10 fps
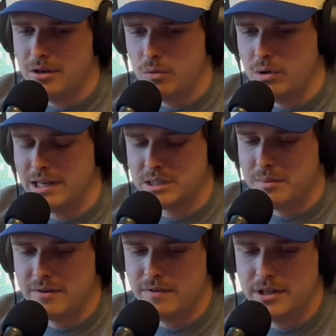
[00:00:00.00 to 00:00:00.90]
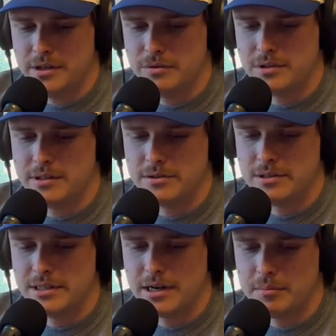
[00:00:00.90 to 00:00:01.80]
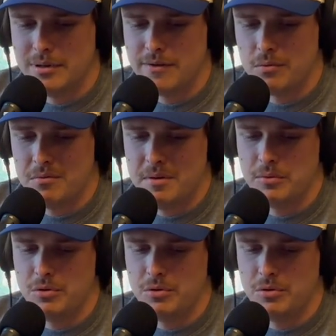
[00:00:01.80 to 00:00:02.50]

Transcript: we like to make videos, and there's an entire platform of people